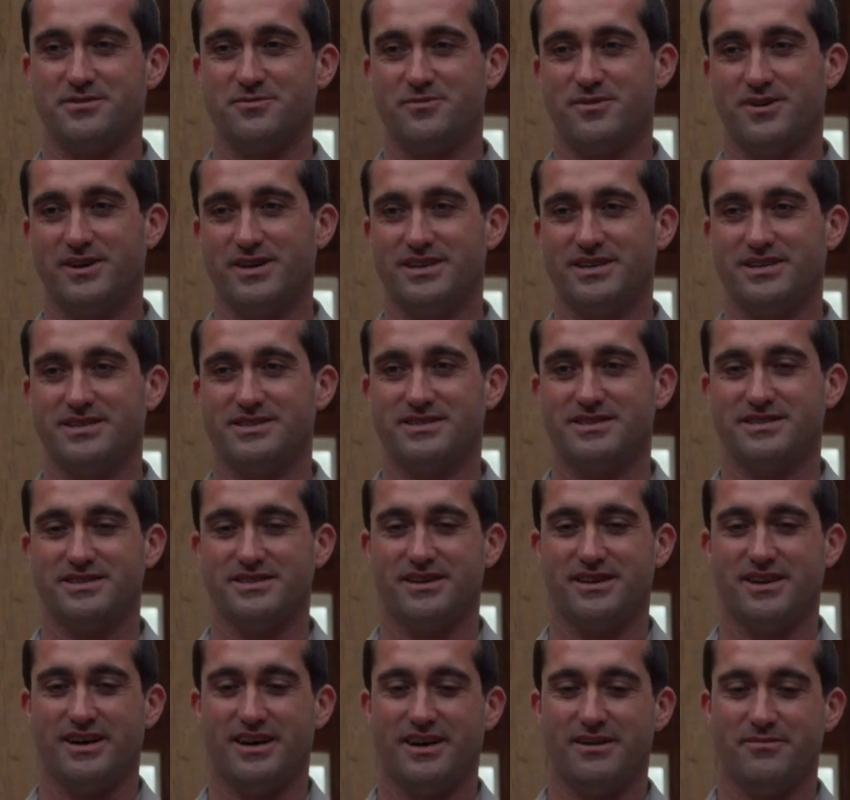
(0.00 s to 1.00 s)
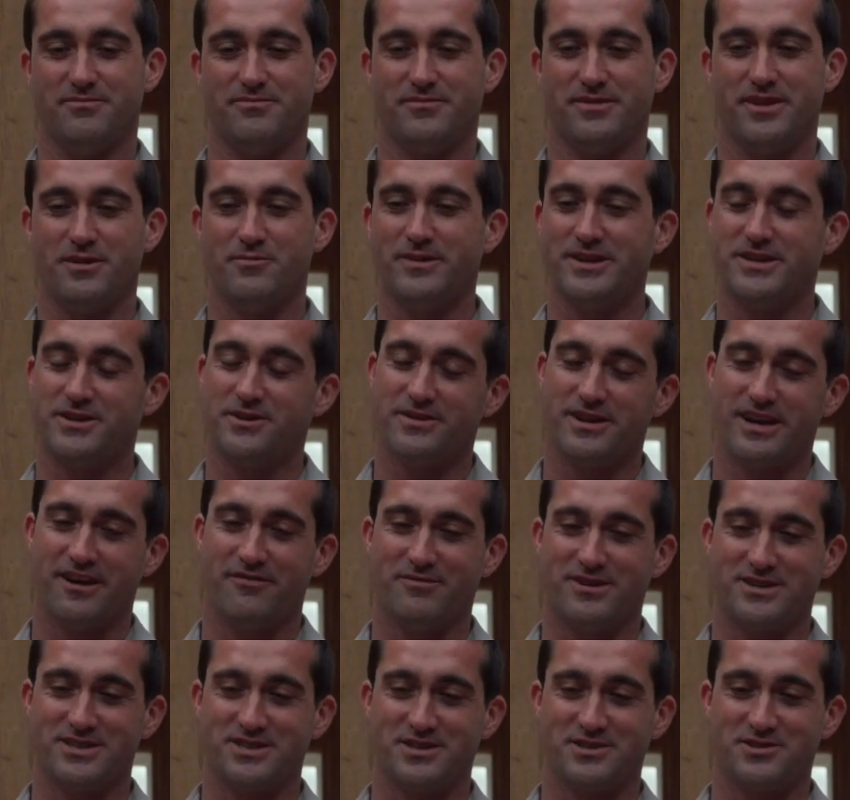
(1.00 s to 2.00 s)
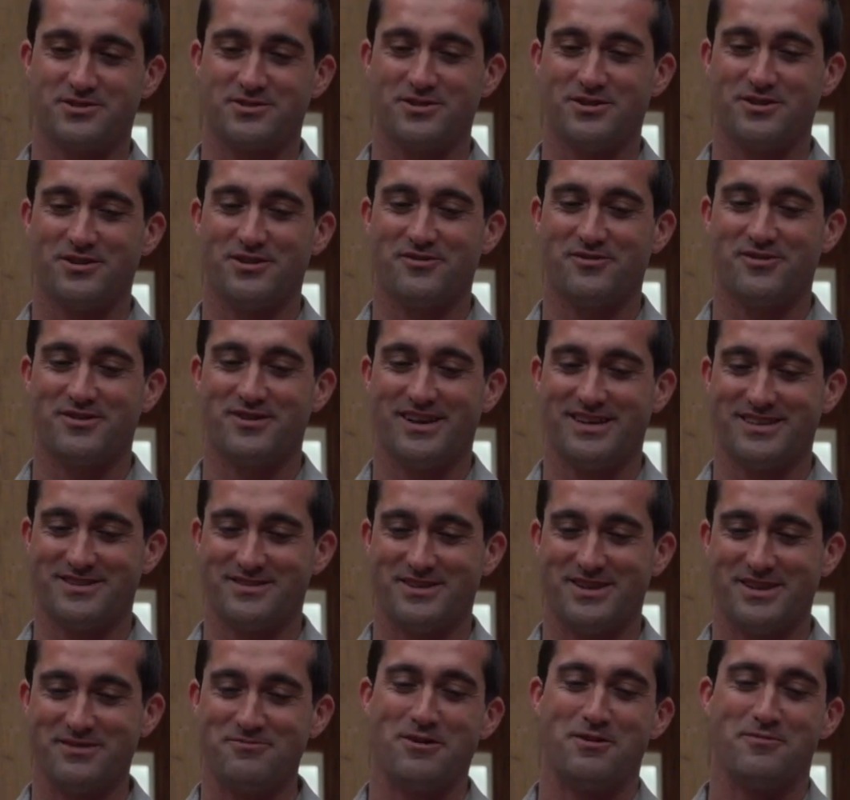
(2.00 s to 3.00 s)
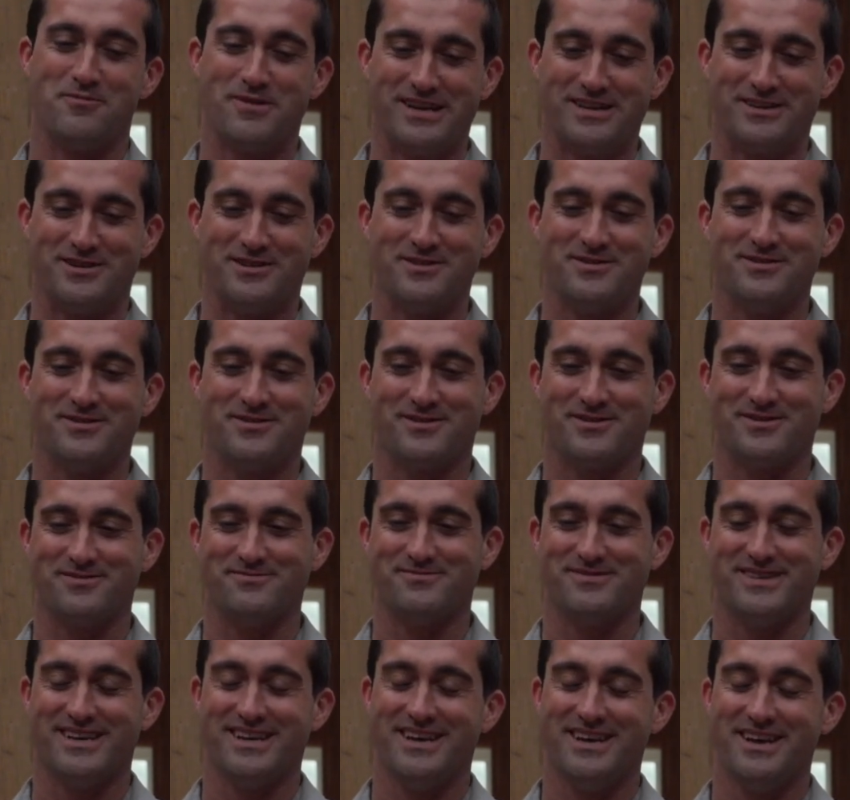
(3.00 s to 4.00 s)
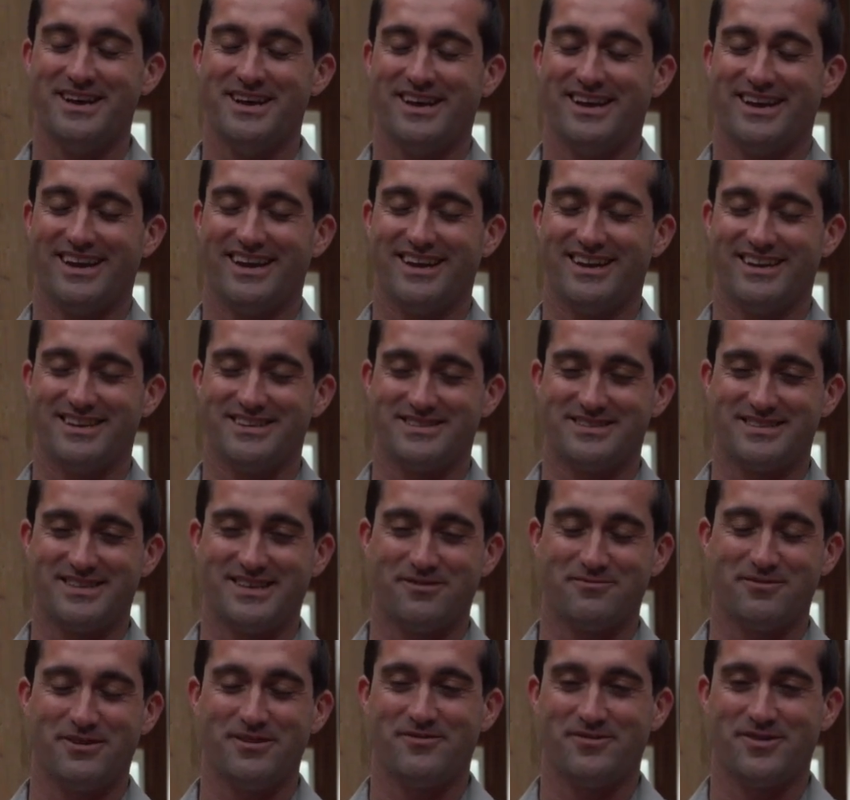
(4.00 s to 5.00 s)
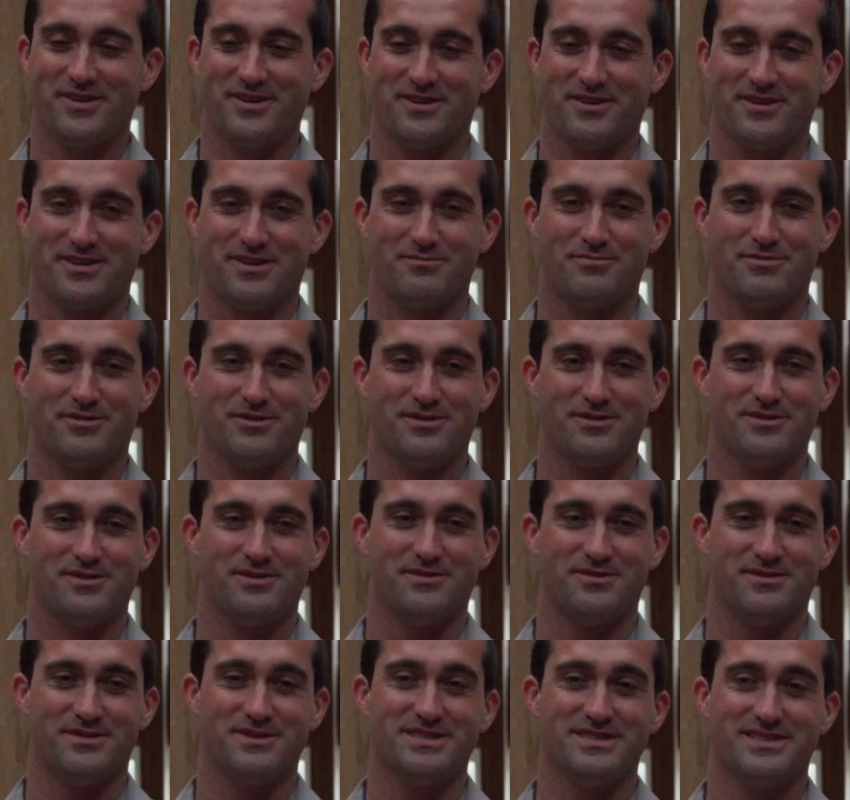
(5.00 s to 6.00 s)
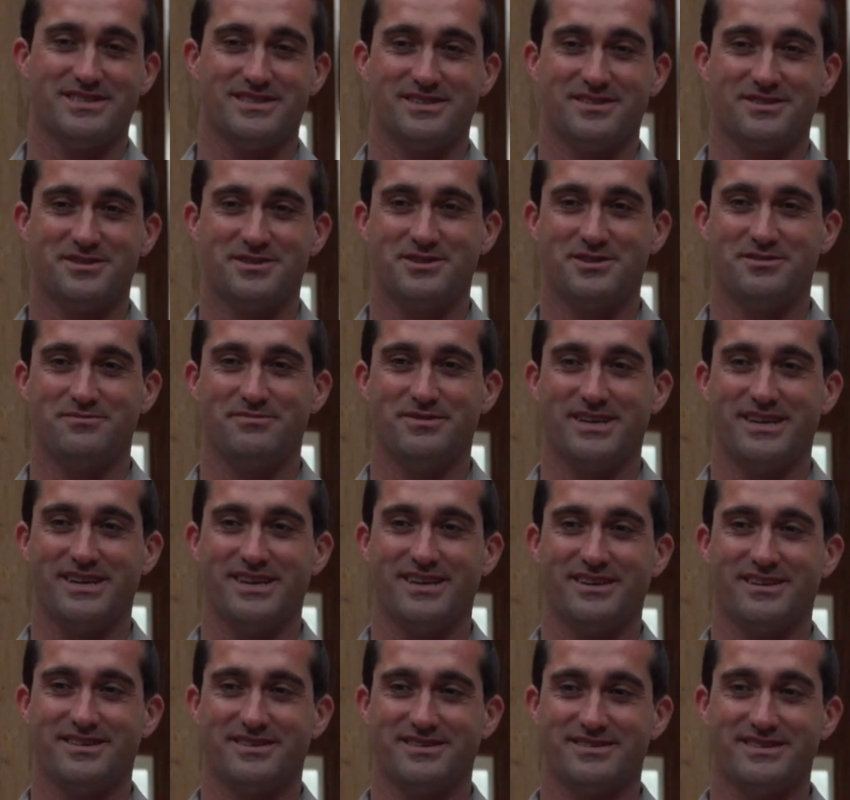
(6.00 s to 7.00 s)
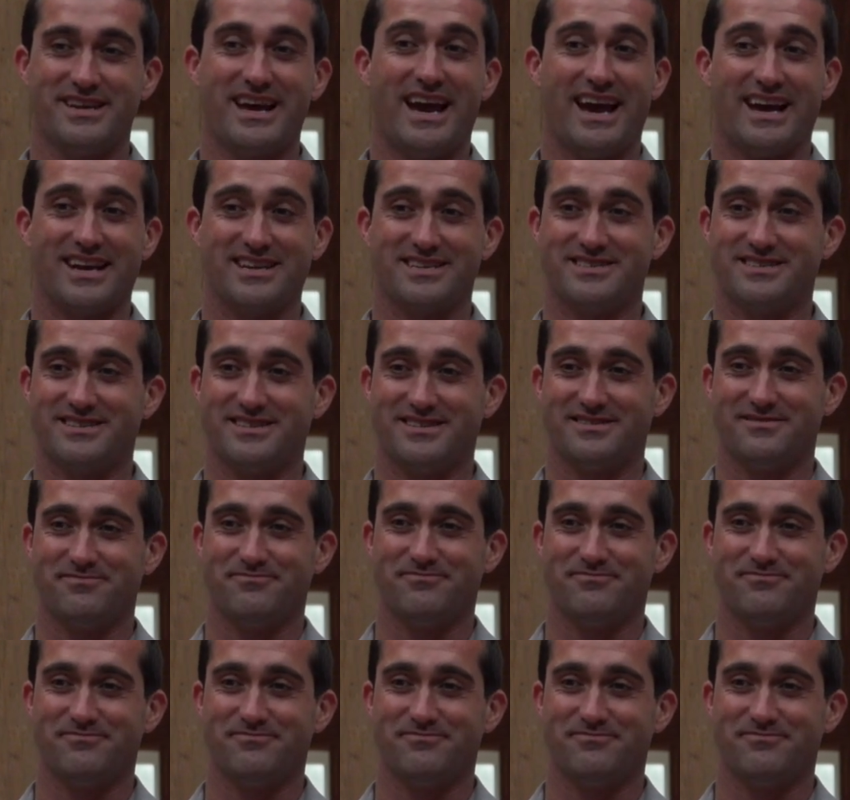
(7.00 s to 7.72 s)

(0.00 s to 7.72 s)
One is um, that we don't have much control over as in what we do, or is that we feel that pollutants should be taxed,